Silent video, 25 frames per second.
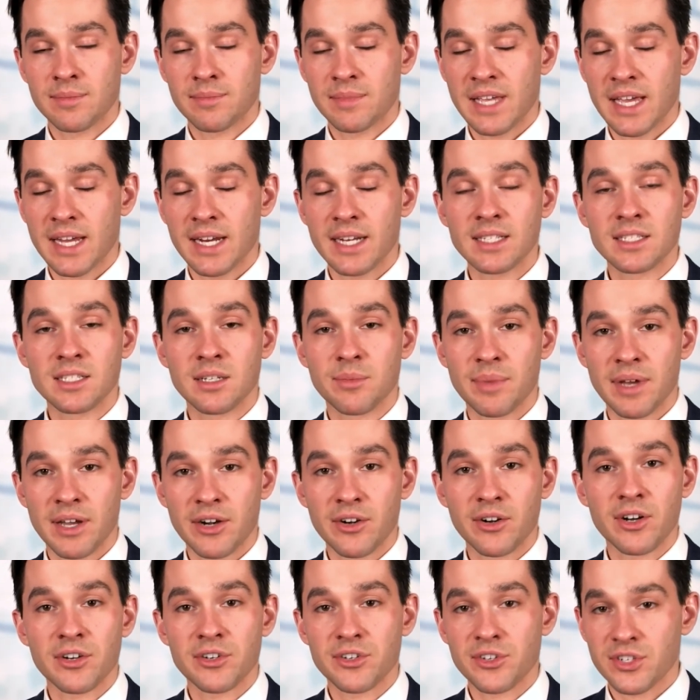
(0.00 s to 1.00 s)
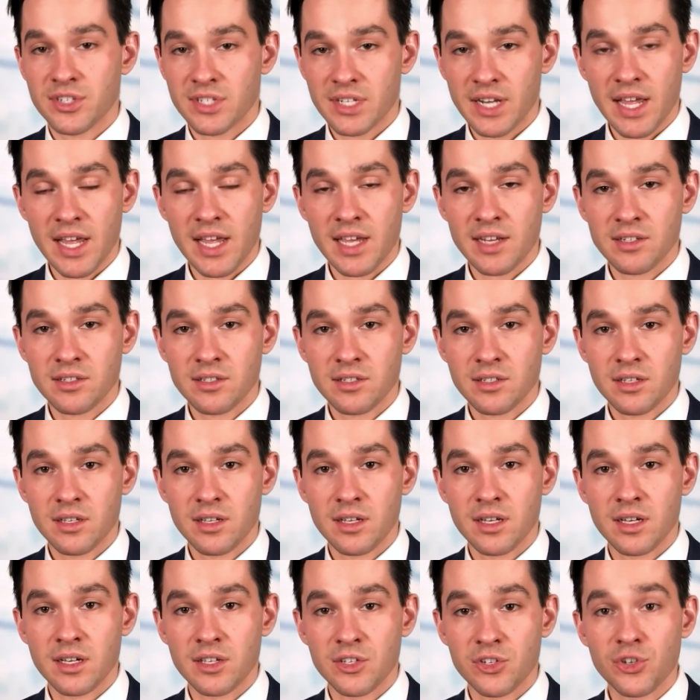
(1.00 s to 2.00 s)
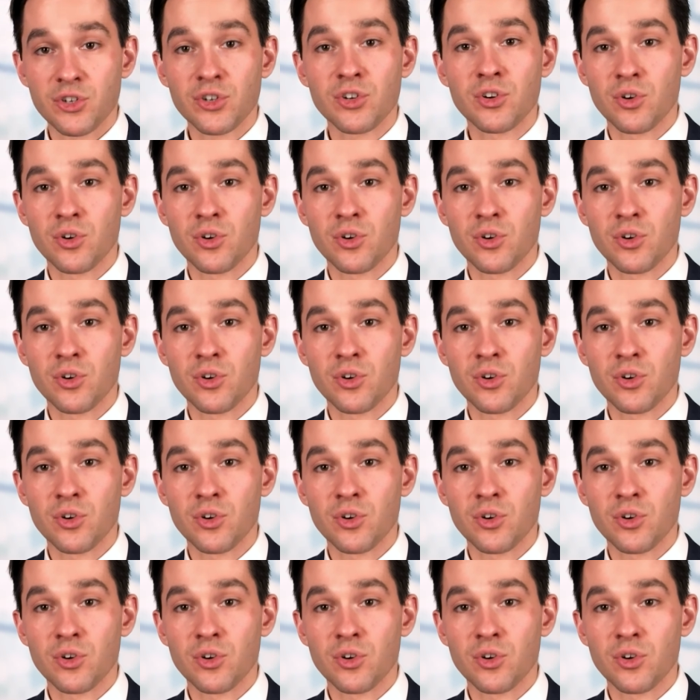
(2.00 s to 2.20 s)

getting to better understand your